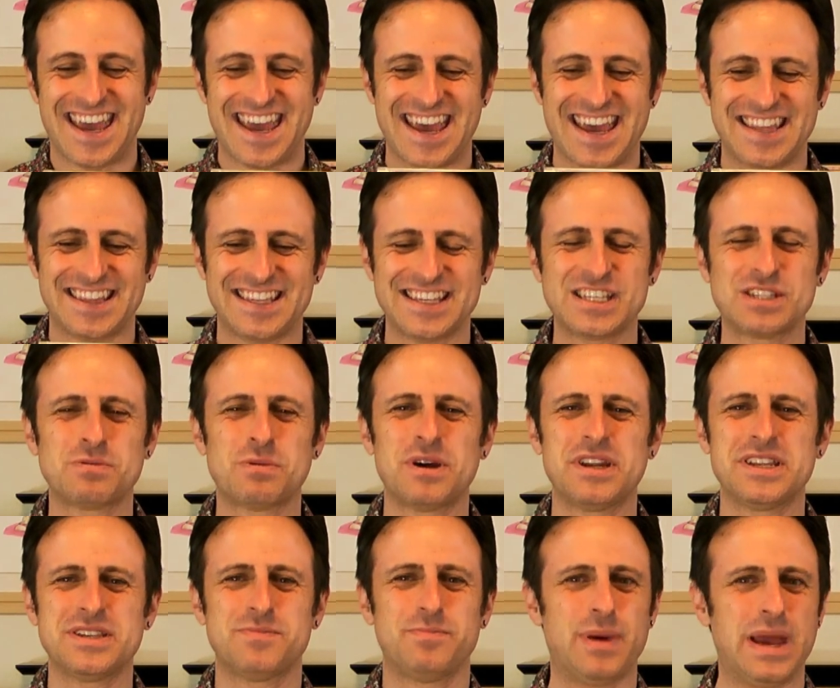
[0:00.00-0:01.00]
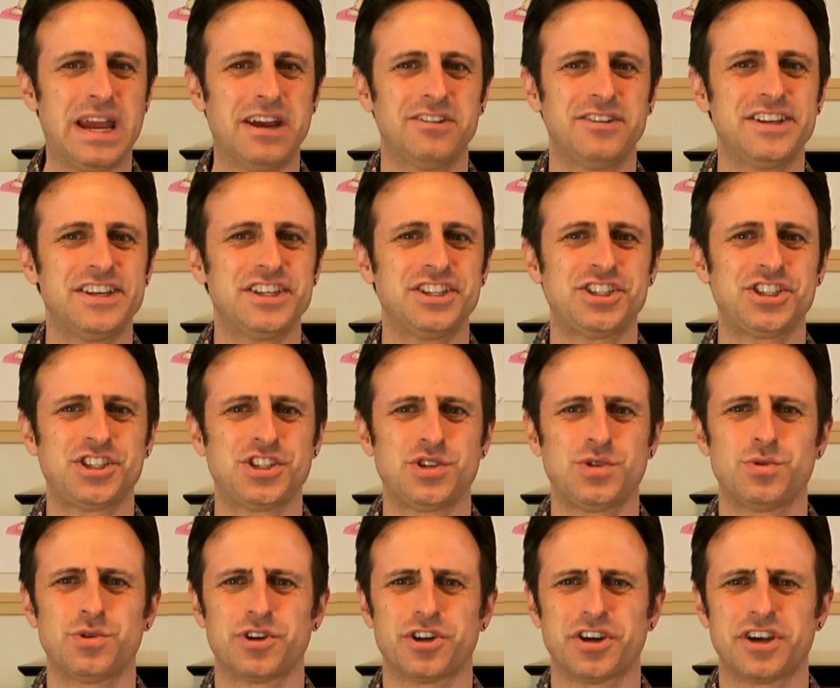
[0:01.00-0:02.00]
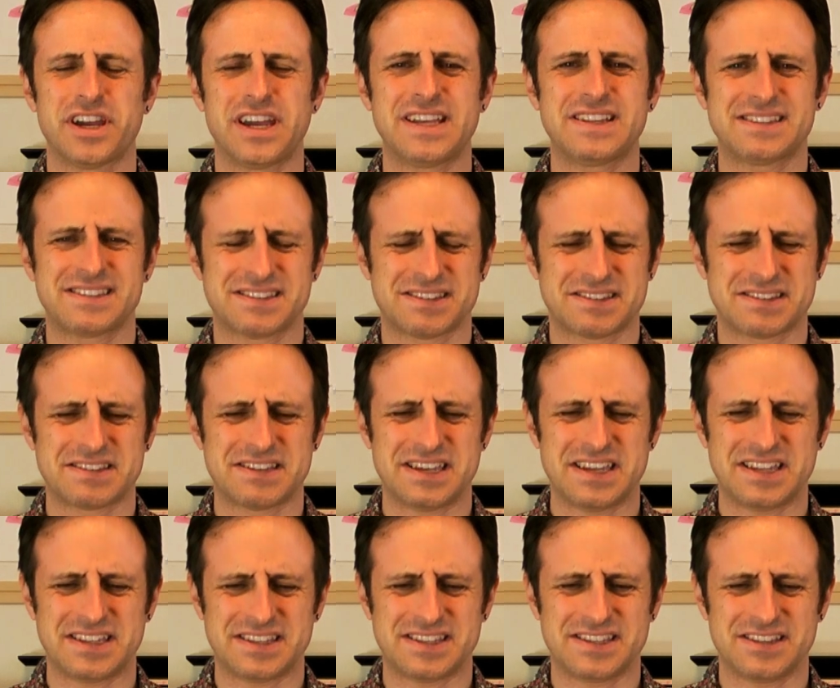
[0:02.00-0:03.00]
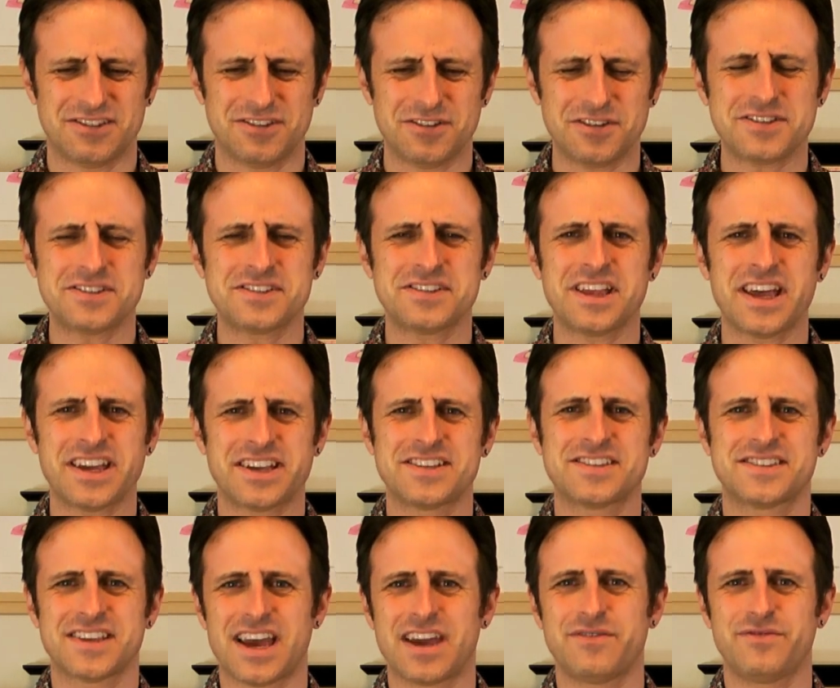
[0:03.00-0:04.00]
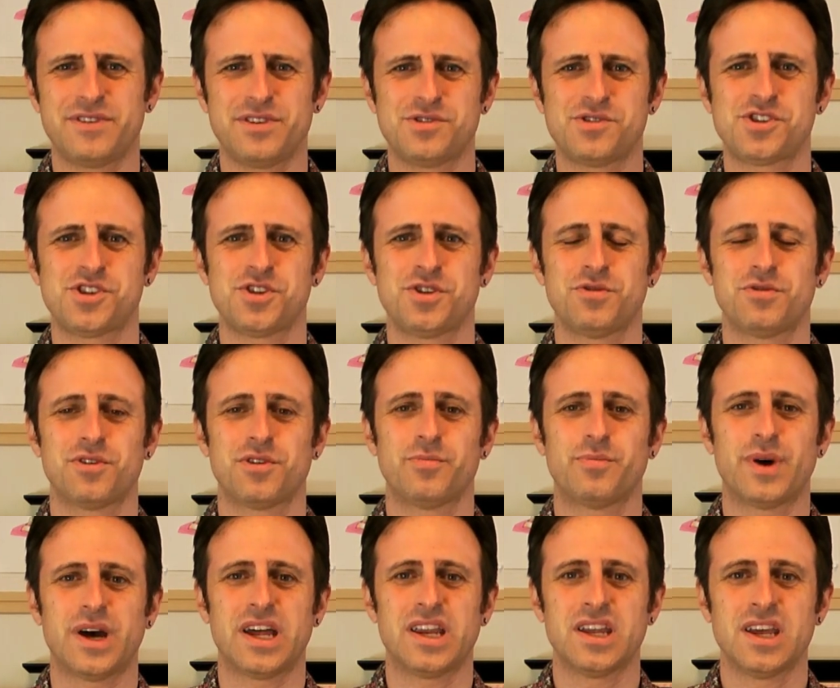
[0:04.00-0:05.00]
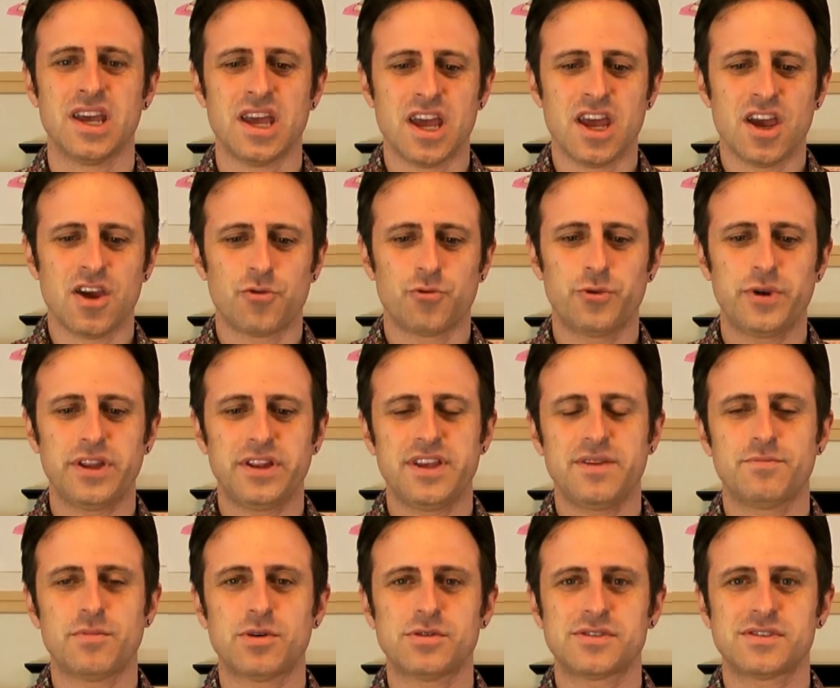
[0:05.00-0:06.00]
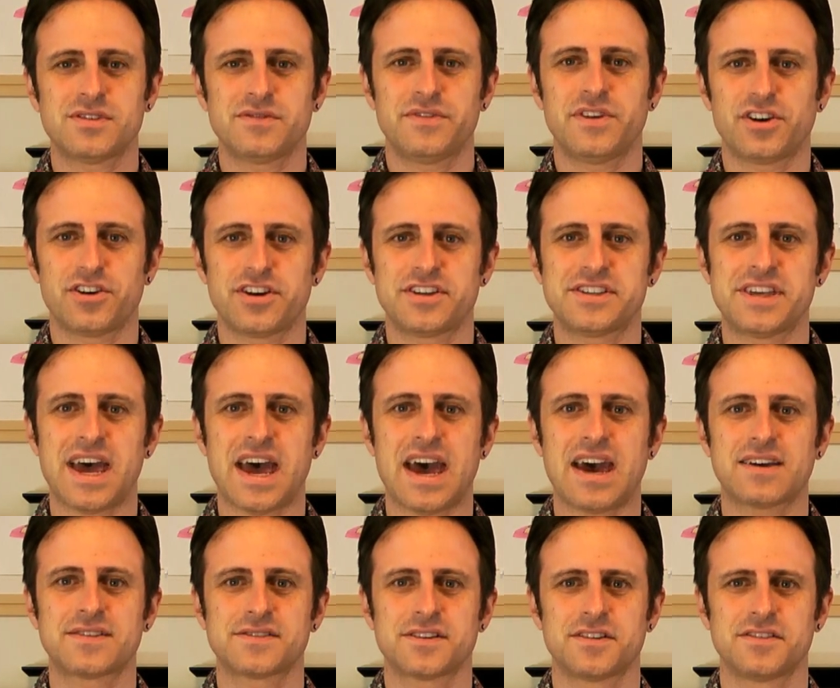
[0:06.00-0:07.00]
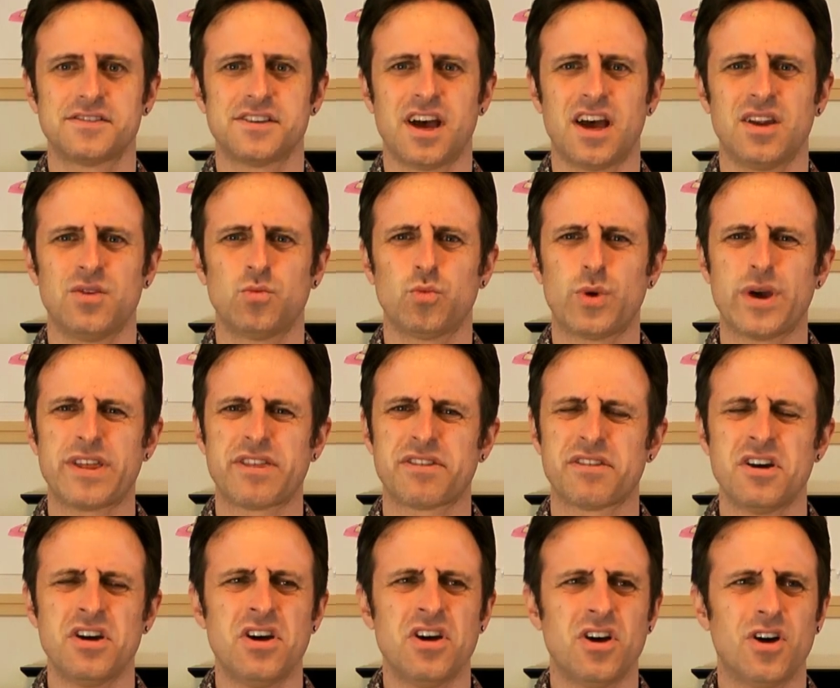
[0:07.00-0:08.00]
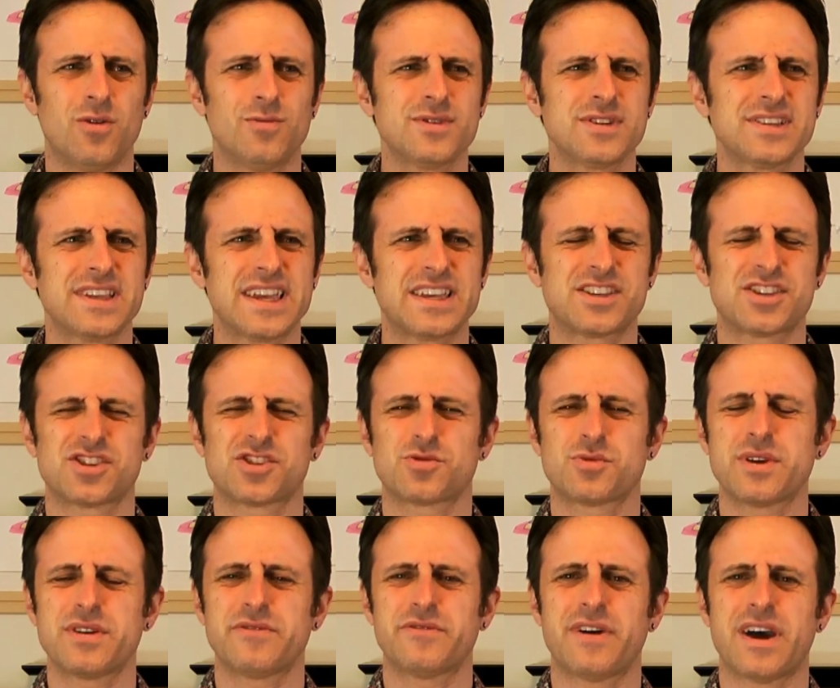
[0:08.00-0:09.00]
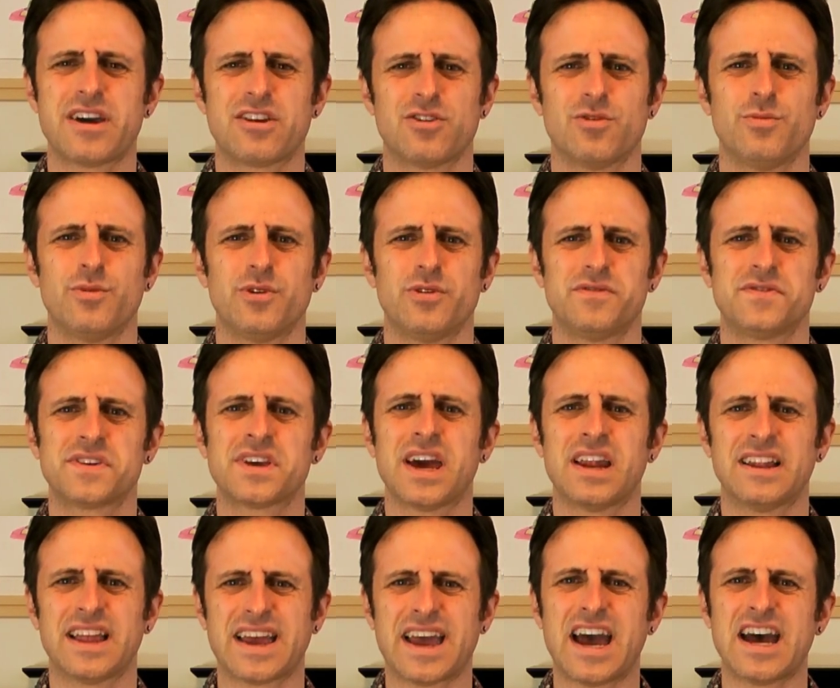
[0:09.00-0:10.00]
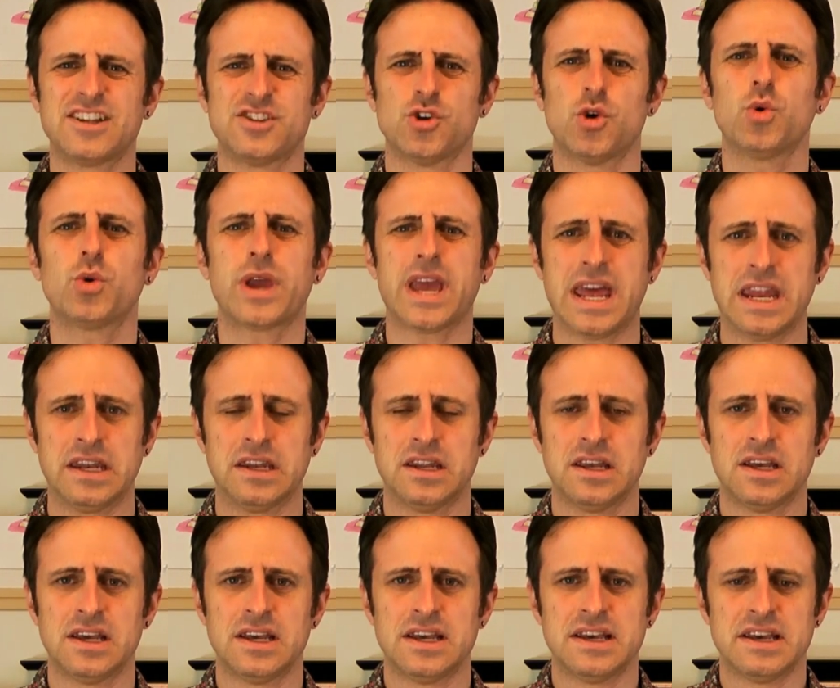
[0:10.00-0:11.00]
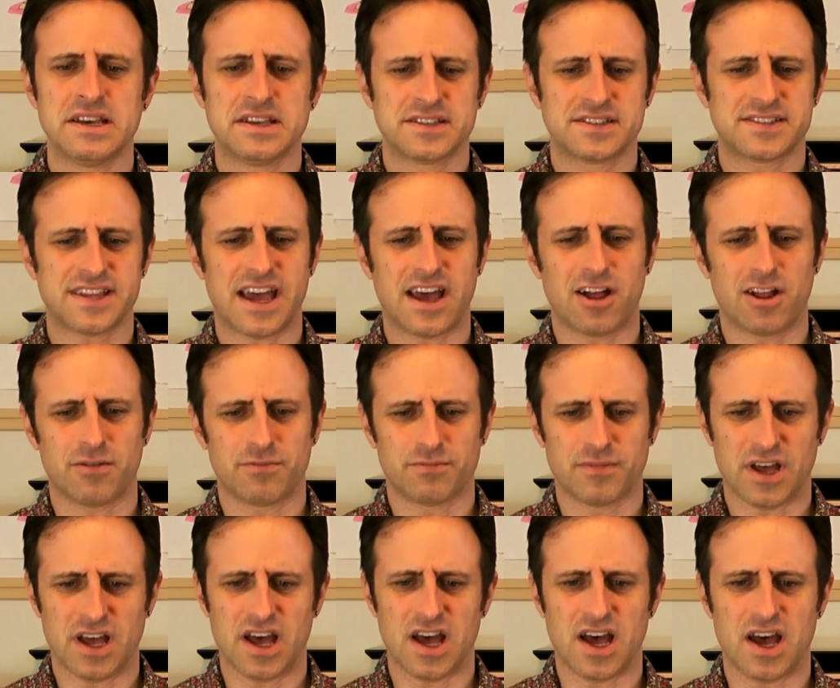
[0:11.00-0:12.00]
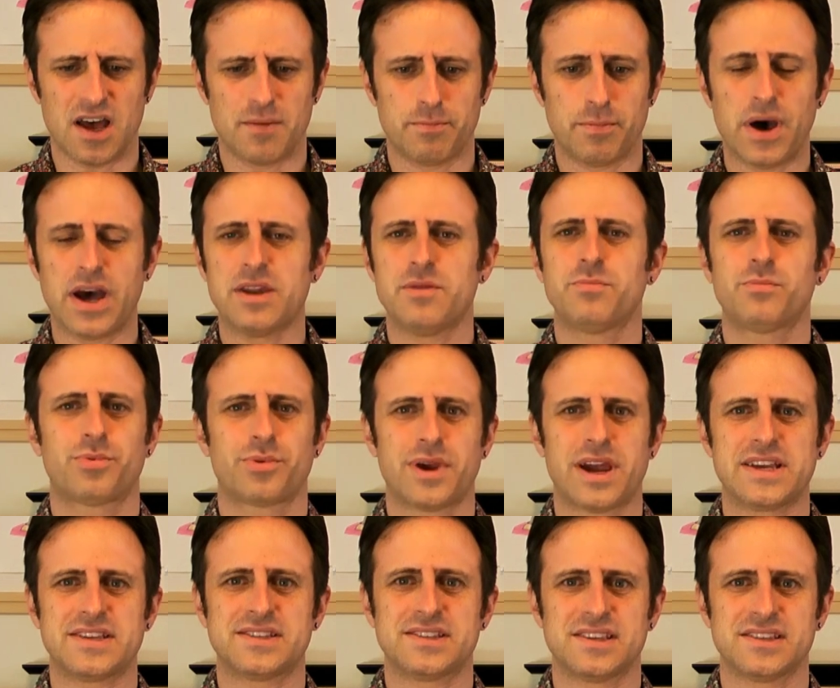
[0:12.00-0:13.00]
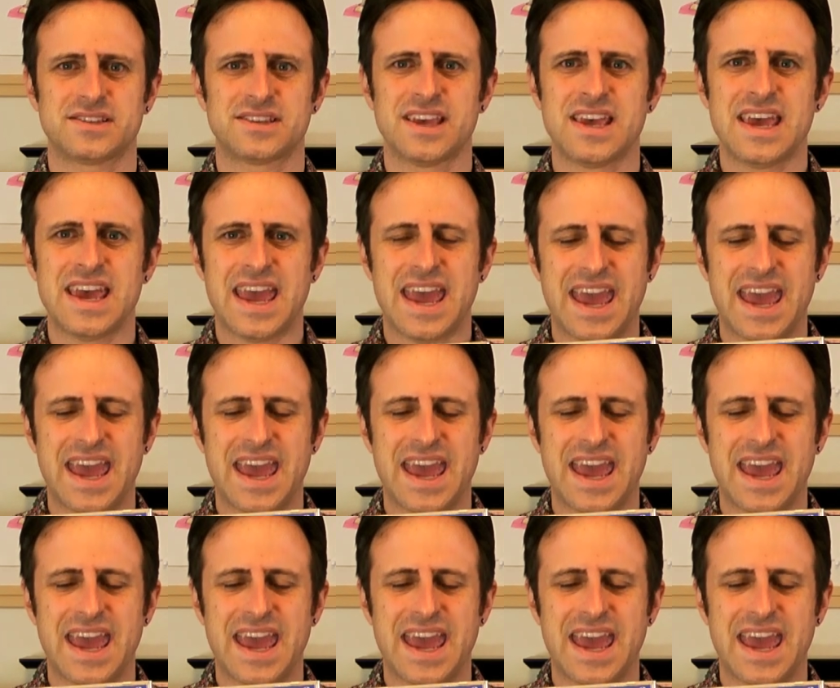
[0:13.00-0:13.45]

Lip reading: And this one is barely a shooter. It looks like a side view shooter, but really most of your attacks are done with almost like Street Fighter moves, kind of like Hadoken style button presses.